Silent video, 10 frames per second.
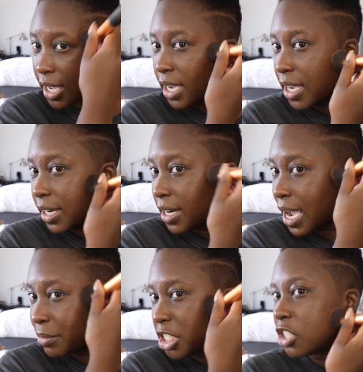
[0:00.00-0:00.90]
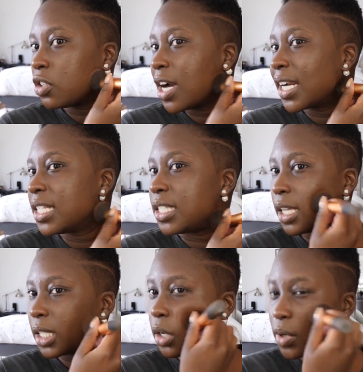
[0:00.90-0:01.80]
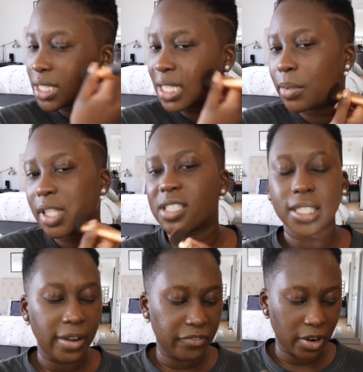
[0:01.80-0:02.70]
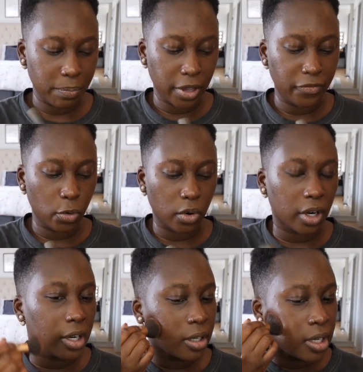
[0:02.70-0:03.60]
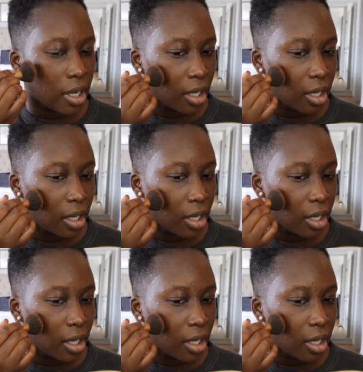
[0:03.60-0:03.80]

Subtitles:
and I'm still kind of dealing with some of the stuff from before